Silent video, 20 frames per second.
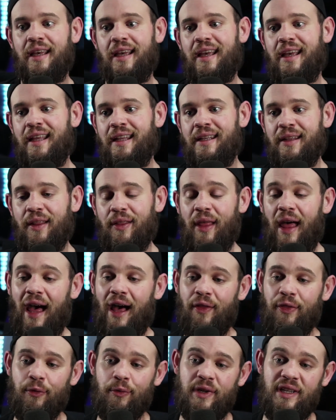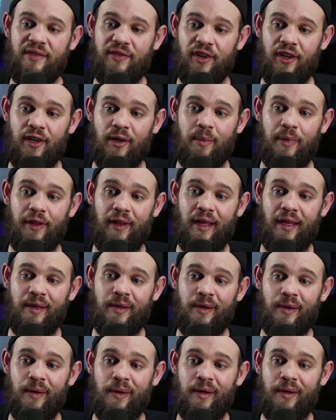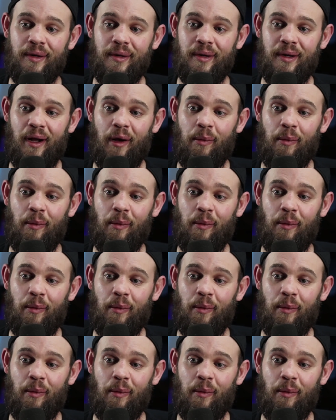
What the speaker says: and how the reverb that you're